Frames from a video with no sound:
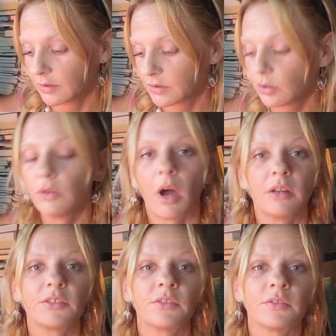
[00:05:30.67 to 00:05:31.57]

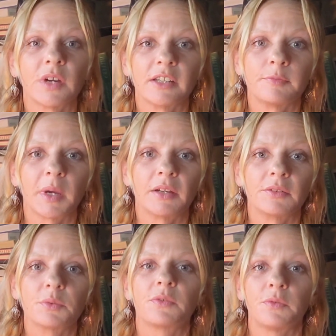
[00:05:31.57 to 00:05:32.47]

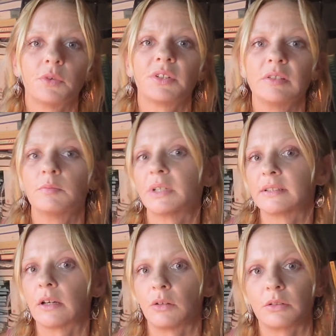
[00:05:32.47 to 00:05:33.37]
£205 with 14 bids
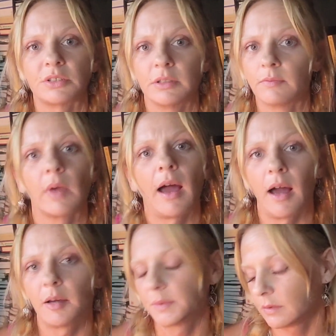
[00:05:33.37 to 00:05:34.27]
at auction.
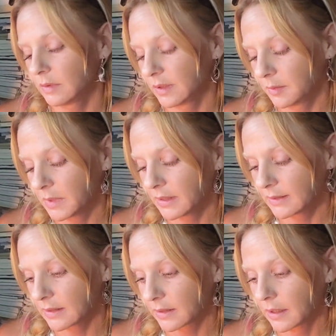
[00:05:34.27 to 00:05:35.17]
Absolutely
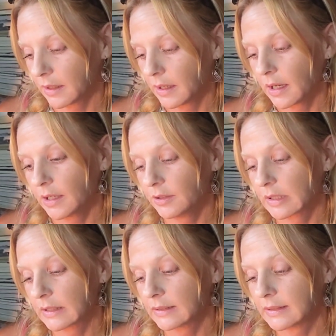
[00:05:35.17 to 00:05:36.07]
amazing. And you
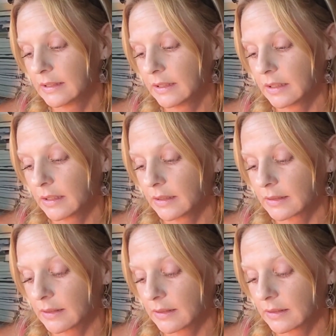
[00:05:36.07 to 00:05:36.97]
can see it
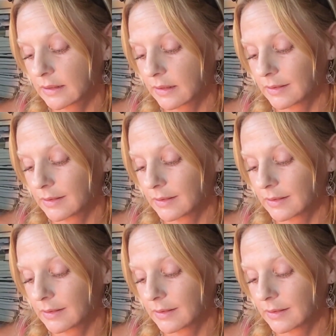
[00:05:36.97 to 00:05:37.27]
is